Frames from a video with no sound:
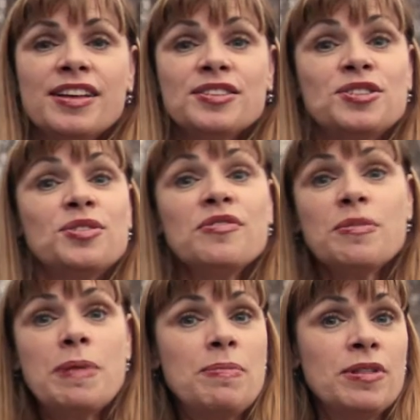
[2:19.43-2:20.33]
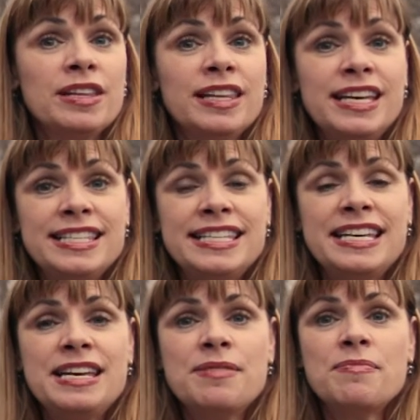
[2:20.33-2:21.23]
two of the people in the lead
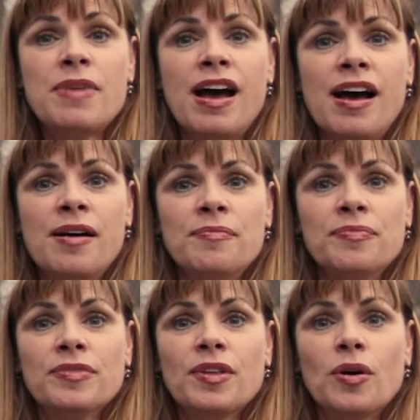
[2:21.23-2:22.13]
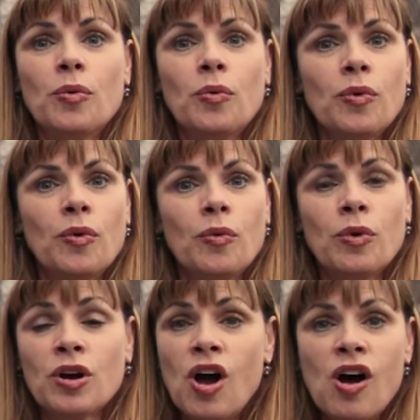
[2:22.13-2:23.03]
team
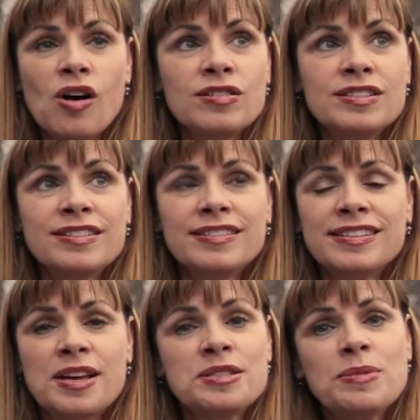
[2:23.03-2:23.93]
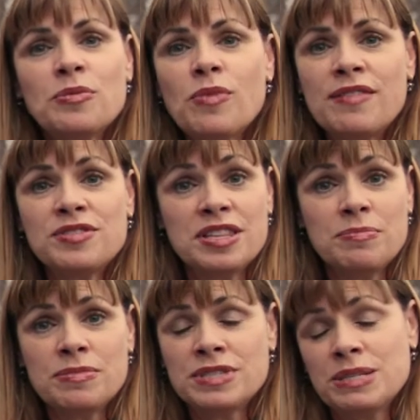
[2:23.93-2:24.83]
were called as husband and wife to the
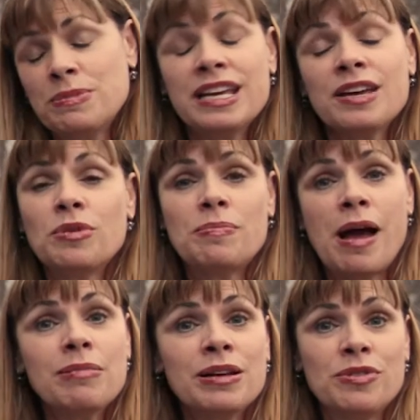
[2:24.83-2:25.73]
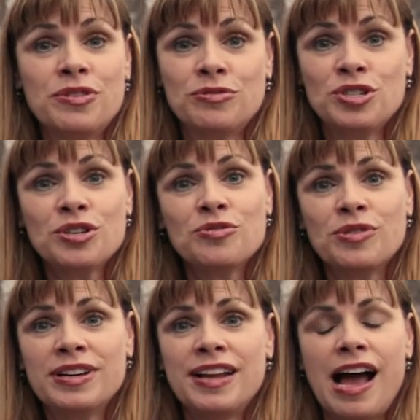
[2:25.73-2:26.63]
Dominican Republic with their
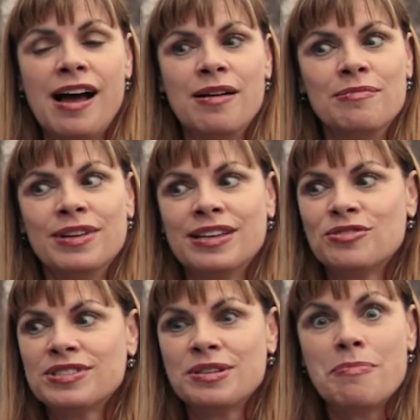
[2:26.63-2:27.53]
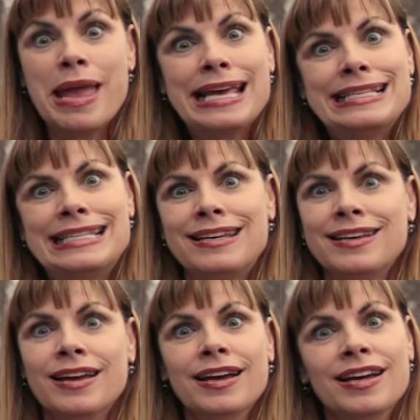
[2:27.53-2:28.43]
children. Just
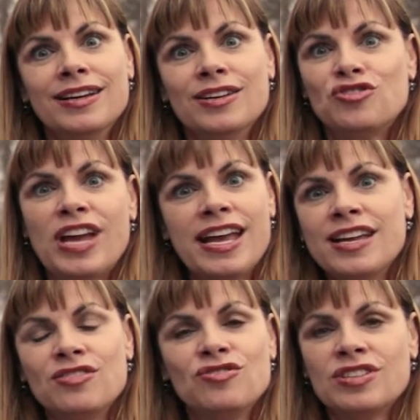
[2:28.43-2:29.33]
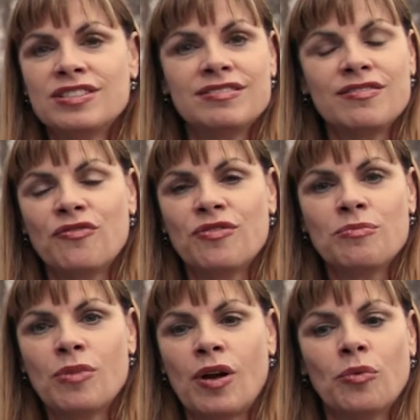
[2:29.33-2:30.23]
amazing change just
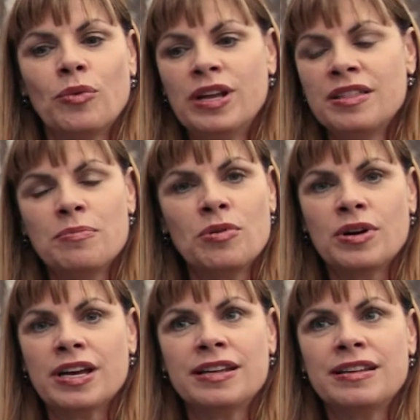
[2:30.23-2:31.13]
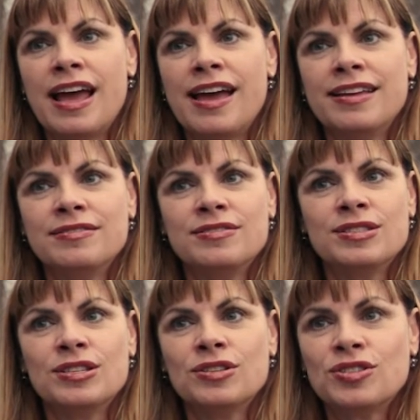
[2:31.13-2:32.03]
from reading the book and
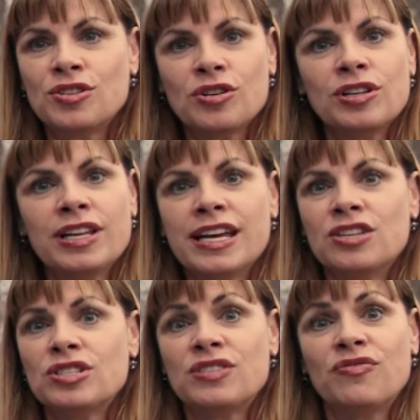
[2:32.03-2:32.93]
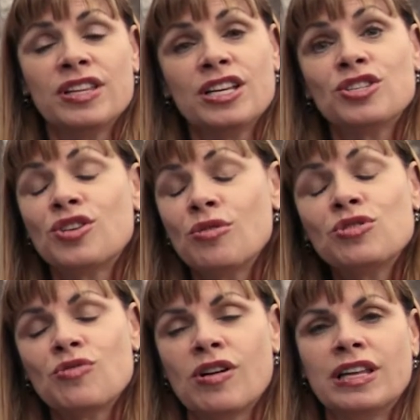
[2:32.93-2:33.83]
circling and just feeling so
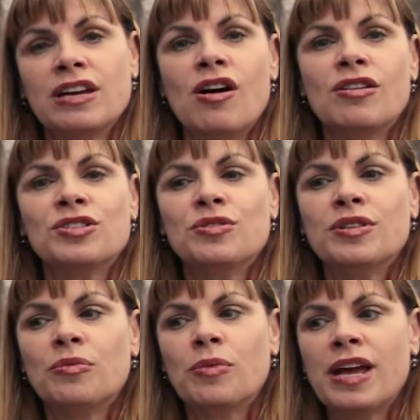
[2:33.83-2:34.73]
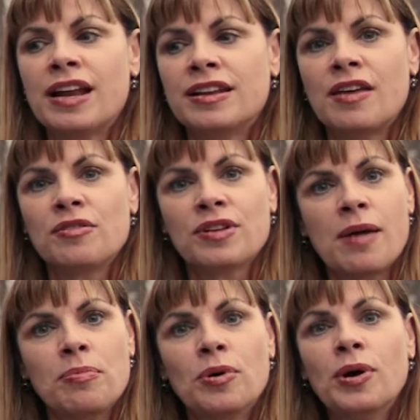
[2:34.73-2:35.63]
strongly called to it. And we had another
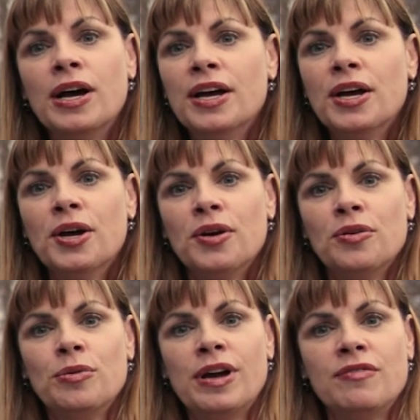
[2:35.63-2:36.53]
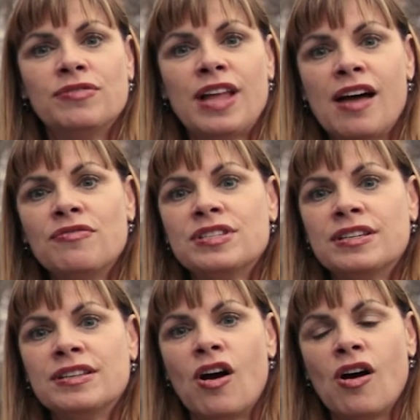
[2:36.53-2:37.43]
couple who have left
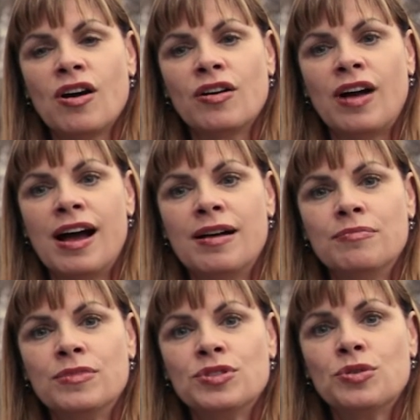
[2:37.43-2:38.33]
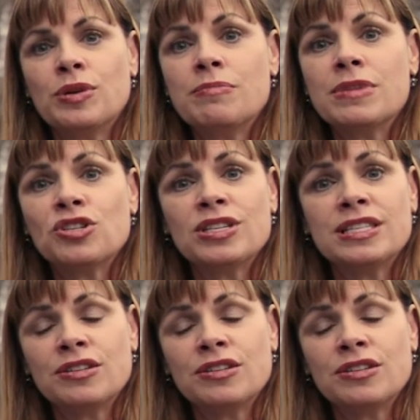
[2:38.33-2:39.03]
and are doing missions